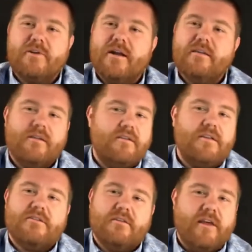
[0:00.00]
right, in the
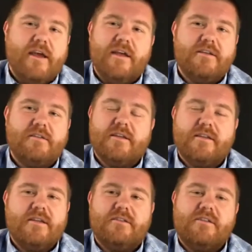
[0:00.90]
digital age, that
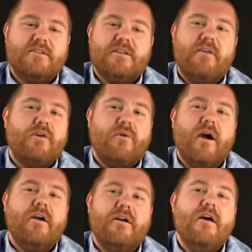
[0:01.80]
it's just not
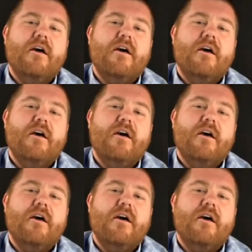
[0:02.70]
required.